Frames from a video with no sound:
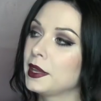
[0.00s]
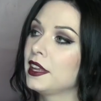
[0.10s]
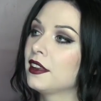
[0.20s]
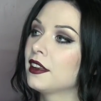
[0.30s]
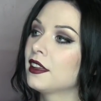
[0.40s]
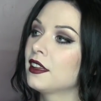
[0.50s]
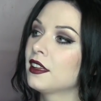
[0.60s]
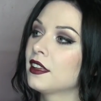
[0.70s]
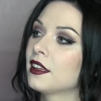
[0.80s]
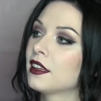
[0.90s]
mean,
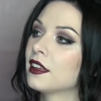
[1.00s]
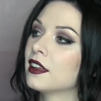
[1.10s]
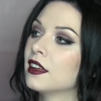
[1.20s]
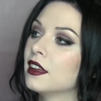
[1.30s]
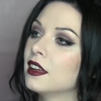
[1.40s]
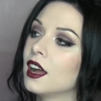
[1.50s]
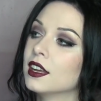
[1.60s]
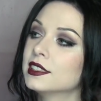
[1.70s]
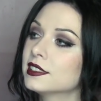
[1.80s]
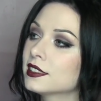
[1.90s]

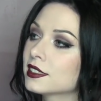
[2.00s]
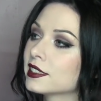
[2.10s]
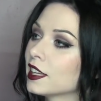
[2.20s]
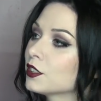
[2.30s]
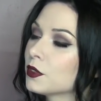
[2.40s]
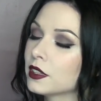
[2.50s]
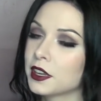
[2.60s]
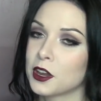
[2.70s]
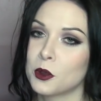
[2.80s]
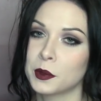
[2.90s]
Unsuccessfully
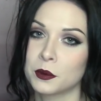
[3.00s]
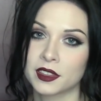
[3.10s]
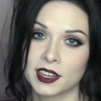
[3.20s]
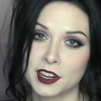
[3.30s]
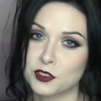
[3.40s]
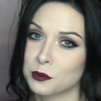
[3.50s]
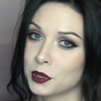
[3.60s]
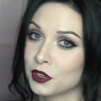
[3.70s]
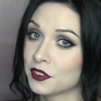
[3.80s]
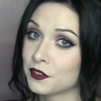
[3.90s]
Coping with the Natural
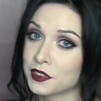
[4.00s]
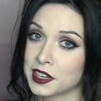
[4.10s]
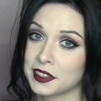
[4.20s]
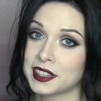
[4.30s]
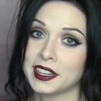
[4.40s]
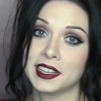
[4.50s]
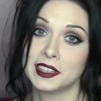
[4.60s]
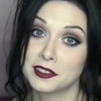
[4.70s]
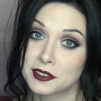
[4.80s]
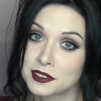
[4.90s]
Beauty of Infidelity
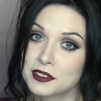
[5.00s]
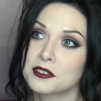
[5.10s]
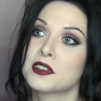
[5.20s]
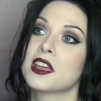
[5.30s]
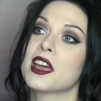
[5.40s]
is